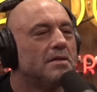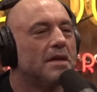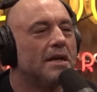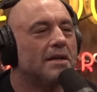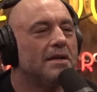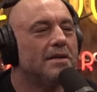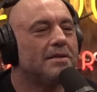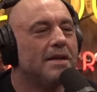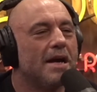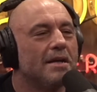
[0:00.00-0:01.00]
It's
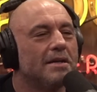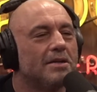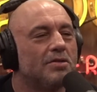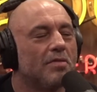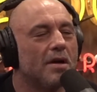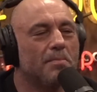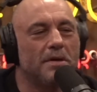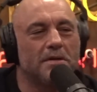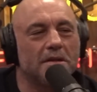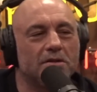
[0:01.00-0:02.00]
It's not drunk,
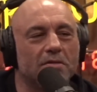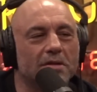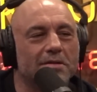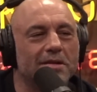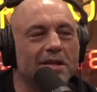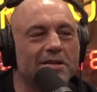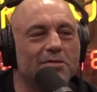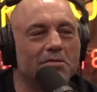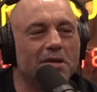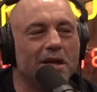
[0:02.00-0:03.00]
but it's like drunk's next
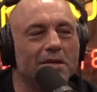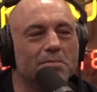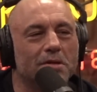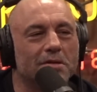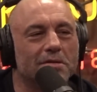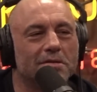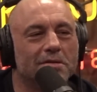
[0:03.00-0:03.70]
door neighbor.